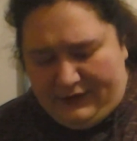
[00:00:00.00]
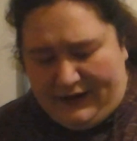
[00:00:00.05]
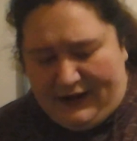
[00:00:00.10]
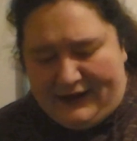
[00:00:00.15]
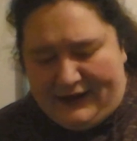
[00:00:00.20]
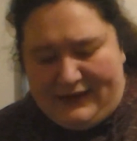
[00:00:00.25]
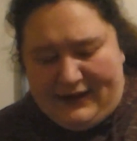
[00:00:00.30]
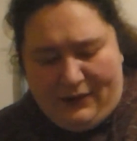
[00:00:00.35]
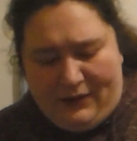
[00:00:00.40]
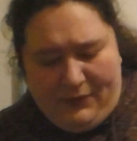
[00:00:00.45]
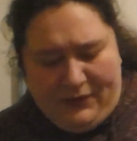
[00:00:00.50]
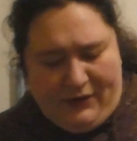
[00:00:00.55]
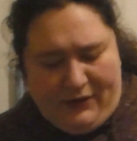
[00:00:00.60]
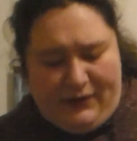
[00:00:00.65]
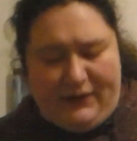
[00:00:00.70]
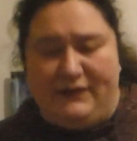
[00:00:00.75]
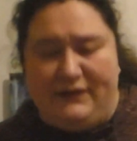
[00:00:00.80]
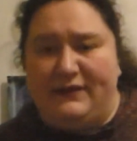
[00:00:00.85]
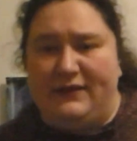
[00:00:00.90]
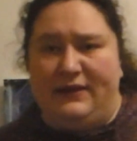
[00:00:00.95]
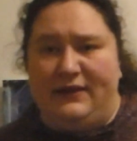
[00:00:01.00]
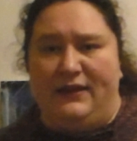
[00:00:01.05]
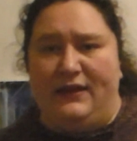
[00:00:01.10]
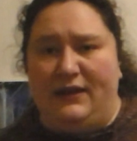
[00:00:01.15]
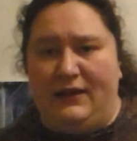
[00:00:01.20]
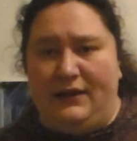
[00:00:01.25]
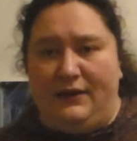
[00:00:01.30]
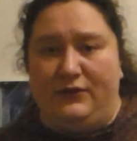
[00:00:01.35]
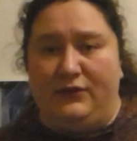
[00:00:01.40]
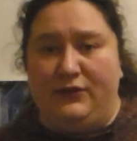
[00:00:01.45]
Okay, now we're going into
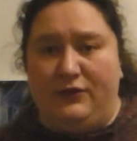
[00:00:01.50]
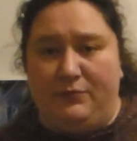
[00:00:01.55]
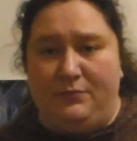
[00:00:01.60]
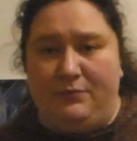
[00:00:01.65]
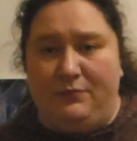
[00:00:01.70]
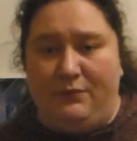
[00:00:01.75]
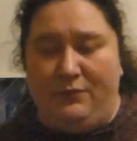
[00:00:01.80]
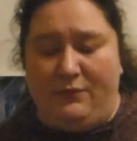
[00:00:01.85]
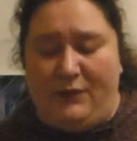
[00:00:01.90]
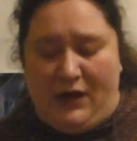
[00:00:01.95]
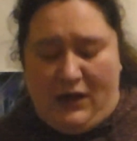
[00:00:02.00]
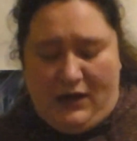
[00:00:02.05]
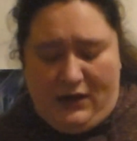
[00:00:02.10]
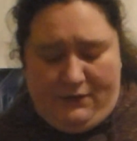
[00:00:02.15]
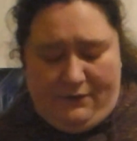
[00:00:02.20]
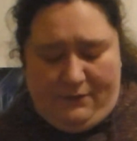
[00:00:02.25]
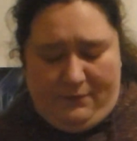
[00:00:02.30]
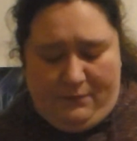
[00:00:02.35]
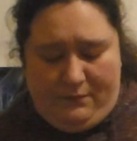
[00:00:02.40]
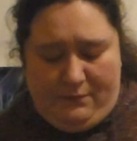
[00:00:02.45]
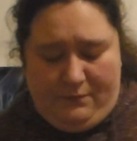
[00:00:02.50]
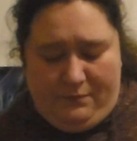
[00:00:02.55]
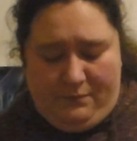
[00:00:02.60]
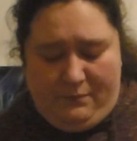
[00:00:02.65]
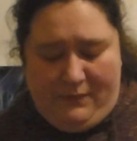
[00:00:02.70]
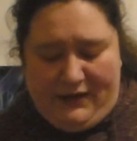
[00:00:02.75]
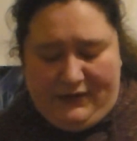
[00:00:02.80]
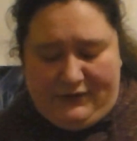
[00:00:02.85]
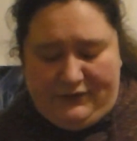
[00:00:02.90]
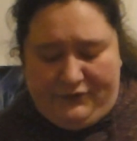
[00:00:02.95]
the sort of
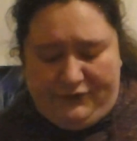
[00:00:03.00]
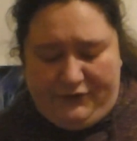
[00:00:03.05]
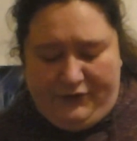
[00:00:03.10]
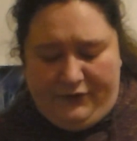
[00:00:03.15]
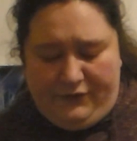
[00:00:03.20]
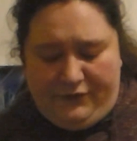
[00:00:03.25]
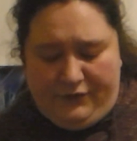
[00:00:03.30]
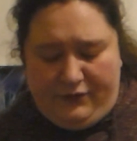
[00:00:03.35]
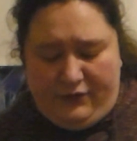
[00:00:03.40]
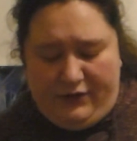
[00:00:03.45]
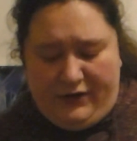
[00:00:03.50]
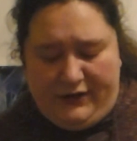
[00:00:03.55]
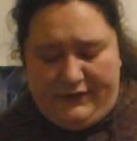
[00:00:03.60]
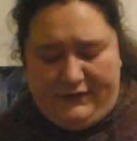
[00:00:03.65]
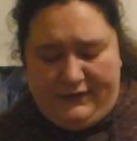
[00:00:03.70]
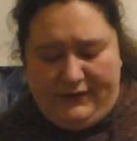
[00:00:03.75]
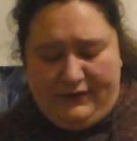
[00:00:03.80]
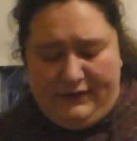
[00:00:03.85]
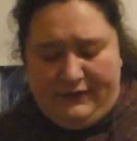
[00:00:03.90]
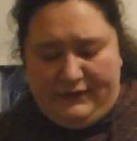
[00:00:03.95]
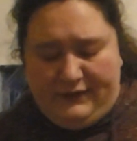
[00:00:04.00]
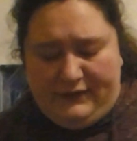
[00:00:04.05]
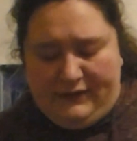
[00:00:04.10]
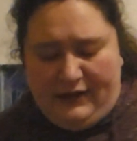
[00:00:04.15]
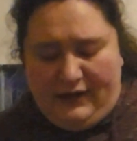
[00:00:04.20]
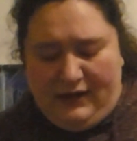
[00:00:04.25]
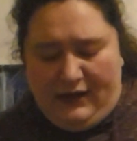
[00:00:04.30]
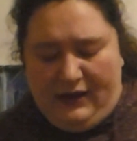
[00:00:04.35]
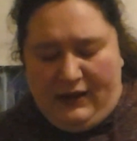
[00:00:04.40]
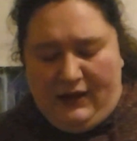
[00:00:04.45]
mixed fruit varieties.
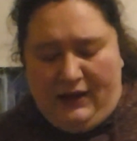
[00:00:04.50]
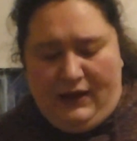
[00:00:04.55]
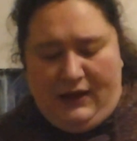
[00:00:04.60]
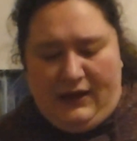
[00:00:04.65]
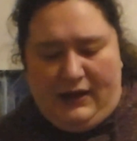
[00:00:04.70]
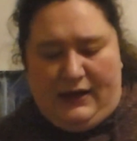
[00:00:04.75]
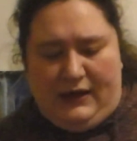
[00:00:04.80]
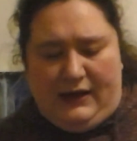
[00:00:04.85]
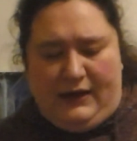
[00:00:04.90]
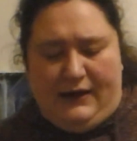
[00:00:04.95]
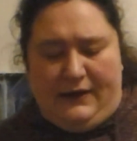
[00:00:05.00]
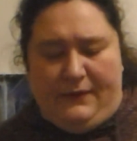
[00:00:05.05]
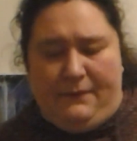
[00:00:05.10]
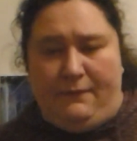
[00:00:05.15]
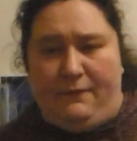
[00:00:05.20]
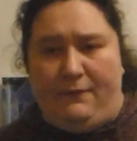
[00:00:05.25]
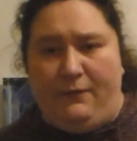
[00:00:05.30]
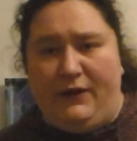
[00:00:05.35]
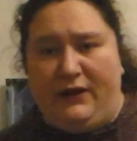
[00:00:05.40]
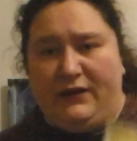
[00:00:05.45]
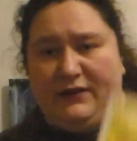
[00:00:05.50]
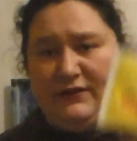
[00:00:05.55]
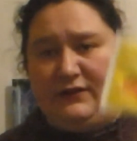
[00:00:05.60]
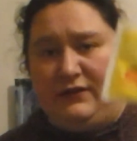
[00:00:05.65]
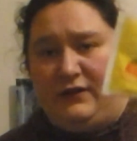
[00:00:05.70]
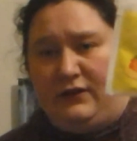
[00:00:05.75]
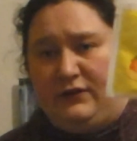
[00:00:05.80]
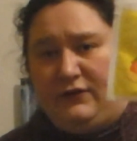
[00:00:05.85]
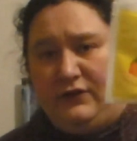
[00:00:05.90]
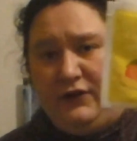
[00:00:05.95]
We're going to
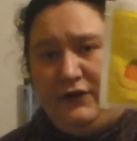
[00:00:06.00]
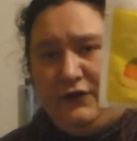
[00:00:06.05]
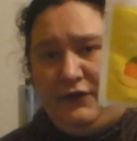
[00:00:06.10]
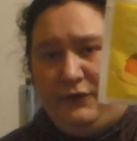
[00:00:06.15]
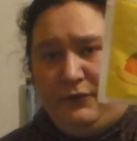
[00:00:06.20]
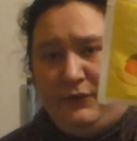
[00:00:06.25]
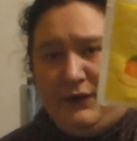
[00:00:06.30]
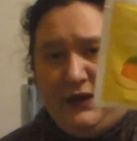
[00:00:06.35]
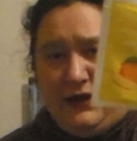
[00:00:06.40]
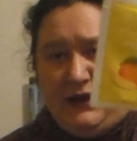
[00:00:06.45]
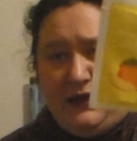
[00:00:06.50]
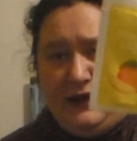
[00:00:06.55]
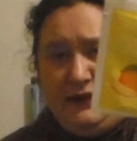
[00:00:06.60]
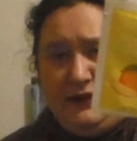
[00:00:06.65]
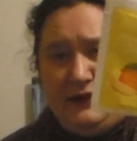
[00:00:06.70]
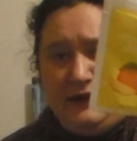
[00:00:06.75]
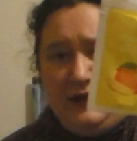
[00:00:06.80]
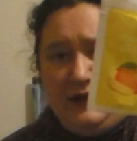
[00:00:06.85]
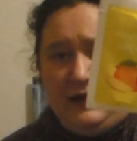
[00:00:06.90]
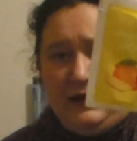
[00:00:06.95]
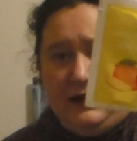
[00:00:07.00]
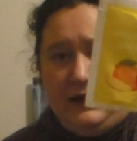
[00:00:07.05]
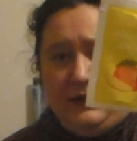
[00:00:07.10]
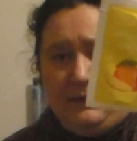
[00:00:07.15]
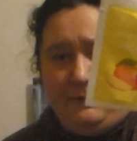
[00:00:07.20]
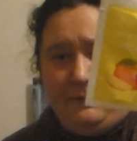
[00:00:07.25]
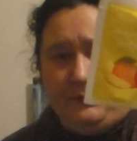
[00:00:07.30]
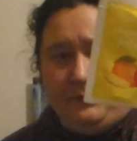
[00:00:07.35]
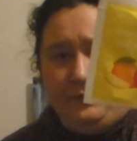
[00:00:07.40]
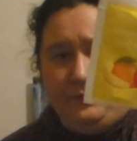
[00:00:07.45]
start off with
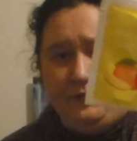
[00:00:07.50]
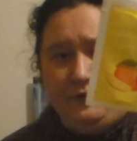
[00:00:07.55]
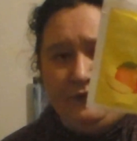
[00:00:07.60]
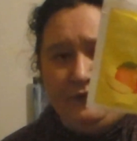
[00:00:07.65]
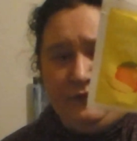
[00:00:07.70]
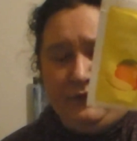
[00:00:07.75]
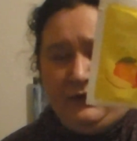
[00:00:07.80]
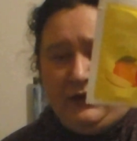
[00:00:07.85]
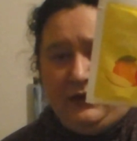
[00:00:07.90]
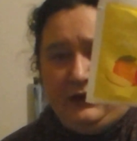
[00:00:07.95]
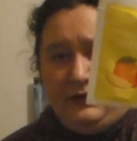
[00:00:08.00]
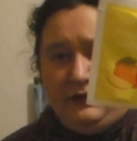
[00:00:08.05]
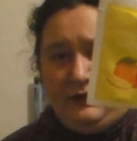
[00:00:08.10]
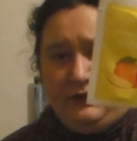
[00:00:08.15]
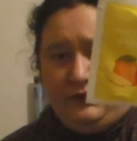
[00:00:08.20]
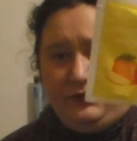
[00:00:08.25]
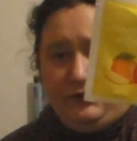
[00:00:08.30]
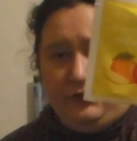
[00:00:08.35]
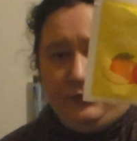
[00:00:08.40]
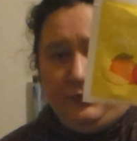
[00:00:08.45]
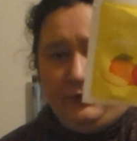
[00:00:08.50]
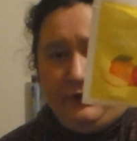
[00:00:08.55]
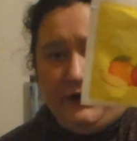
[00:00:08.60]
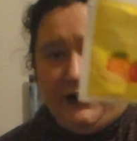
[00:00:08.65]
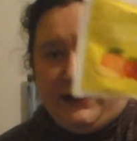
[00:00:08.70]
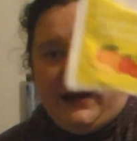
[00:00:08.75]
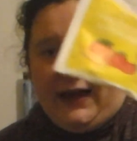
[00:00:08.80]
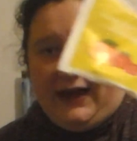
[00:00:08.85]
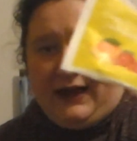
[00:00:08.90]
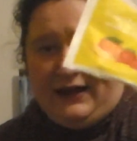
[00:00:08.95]

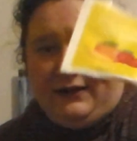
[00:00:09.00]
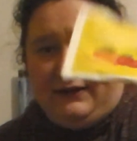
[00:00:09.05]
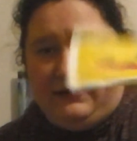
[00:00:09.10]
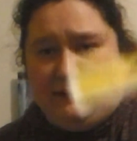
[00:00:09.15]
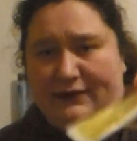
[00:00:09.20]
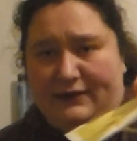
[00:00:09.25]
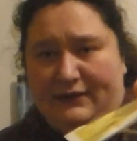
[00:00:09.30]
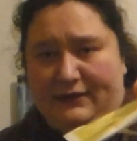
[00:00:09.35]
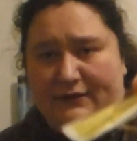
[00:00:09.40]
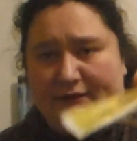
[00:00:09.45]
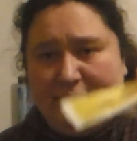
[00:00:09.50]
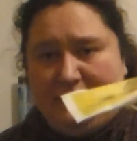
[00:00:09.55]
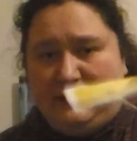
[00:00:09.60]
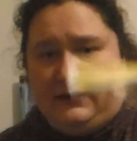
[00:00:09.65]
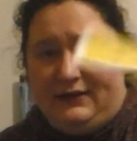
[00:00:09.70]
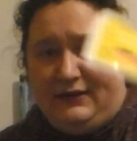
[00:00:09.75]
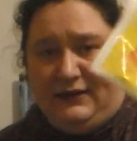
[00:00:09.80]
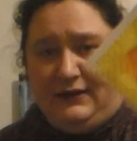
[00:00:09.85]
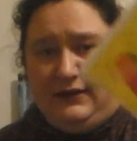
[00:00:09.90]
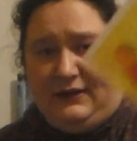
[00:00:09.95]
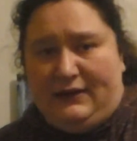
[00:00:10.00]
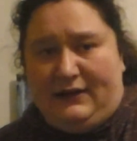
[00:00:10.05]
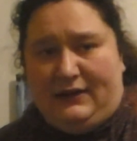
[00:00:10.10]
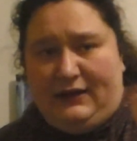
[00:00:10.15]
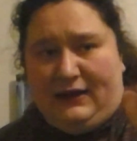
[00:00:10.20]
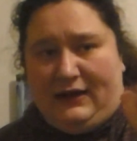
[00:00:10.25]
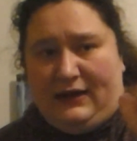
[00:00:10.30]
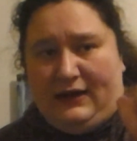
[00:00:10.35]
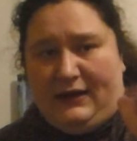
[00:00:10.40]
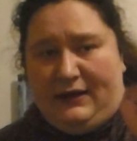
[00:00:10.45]
strawberry and
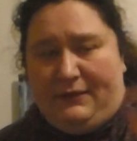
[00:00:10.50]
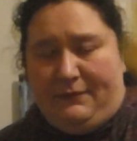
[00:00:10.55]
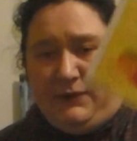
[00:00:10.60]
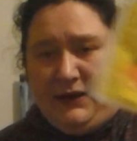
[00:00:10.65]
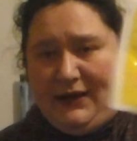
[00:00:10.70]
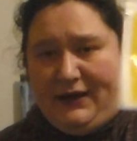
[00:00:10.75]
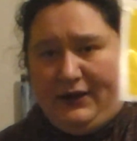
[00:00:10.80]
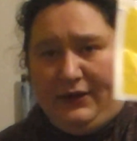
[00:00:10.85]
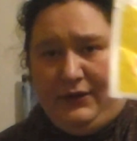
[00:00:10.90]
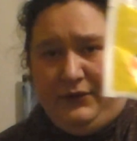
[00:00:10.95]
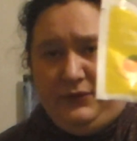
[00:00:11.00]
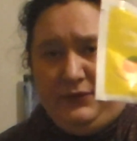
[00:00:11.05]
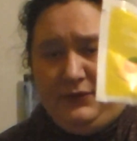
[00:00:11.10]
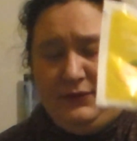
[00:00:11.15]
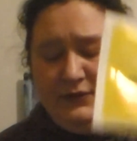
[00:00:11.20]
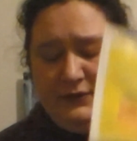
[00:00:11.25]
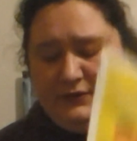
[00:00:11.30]
mango.